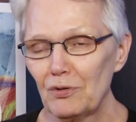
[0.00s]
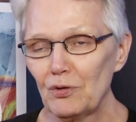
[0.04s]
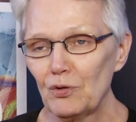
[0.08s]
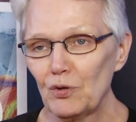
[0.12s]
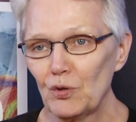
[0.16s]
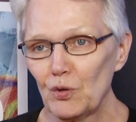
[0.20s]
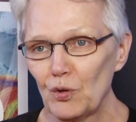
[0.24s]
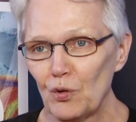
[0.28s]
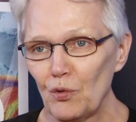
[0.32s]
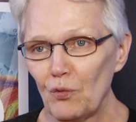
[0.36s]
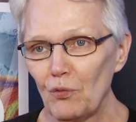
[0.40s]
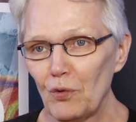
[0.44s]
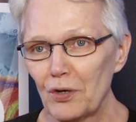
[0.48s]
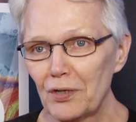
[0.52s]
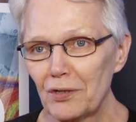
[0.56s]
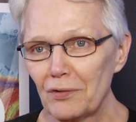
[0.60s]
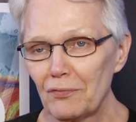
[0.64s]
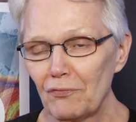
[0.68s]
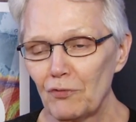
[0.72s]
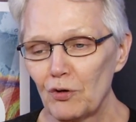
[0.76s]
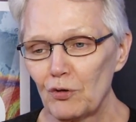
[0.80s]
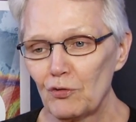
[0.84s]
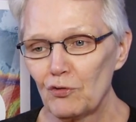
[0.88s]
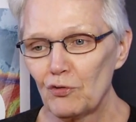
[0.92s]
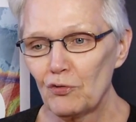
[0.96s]
you know what
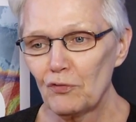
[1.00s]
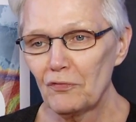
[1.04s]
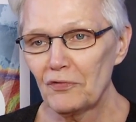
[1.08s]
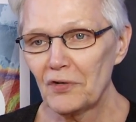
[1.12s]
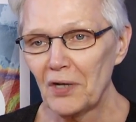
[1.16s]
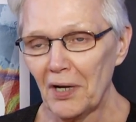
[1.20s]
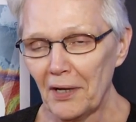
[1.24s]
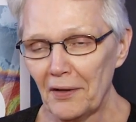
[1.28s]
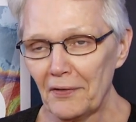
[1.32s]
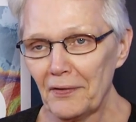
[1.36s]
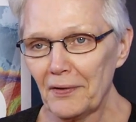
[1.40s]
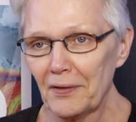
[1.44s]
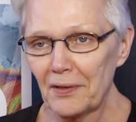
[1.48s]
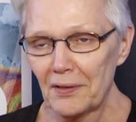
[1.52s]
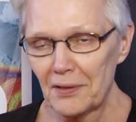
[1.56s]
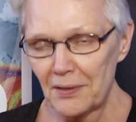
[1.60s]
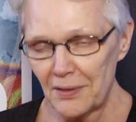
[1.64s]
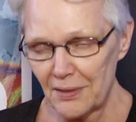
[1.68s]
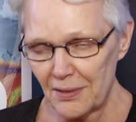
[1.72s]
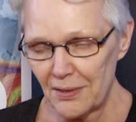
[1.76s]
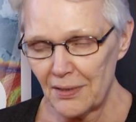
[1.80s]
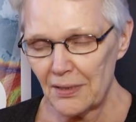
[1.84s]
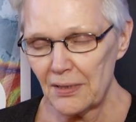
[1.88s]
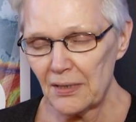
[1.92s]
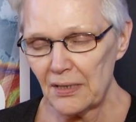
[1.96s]
what you've done
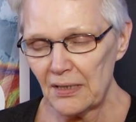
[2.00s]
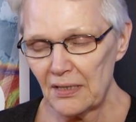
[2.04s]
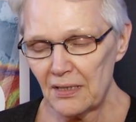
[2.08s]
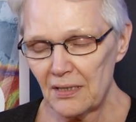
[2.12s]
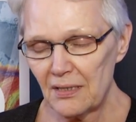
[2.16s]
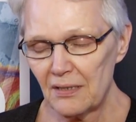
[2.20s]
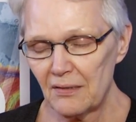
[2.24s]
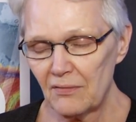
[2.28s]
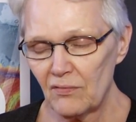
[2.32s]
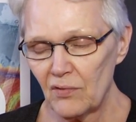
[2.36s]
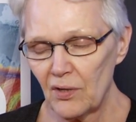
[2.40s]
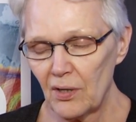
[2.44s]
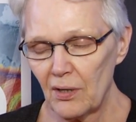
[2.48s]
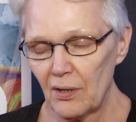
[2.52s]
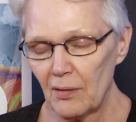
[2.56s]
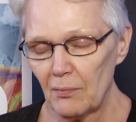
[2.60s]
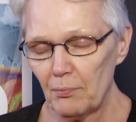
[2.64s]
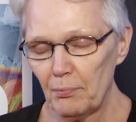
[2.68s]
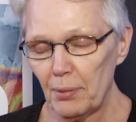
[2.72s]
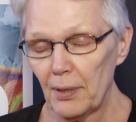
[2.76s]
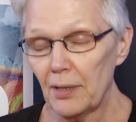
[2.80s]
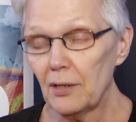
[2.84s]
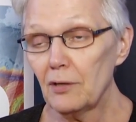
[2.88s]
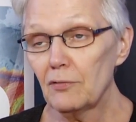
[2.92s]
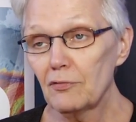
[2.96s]
is is a very
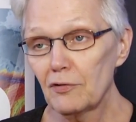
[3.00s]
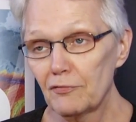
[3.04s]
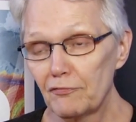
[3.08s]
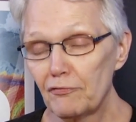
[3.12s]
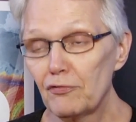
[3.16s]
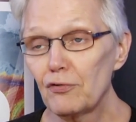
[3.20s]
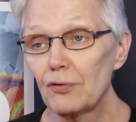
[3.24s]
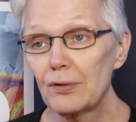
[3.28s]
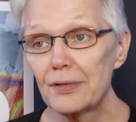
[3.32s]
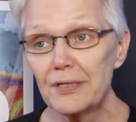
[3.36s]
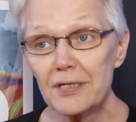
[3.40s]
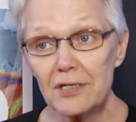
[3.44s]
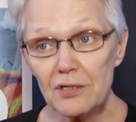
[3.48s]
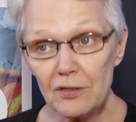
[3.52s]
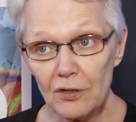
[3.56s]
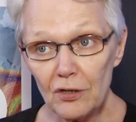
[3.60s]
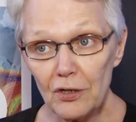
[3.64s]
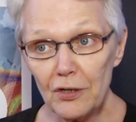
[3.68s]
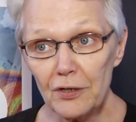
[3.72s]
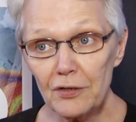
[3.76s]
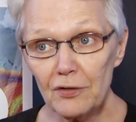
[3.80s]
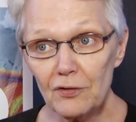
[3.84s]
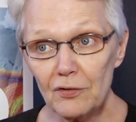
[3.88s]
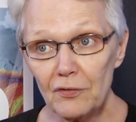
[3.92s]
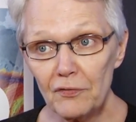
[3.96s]
powerful
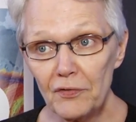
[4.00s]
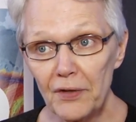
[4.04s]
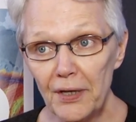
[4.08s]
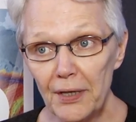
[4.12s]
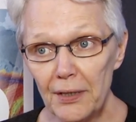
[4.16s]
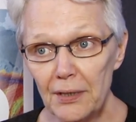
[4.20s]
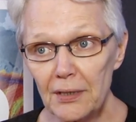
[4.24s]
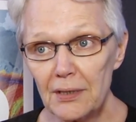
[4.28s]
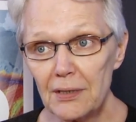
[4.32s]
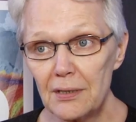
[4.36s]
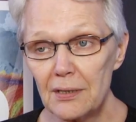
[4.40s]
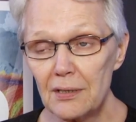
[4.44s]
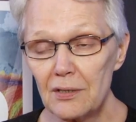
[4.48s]
start of that.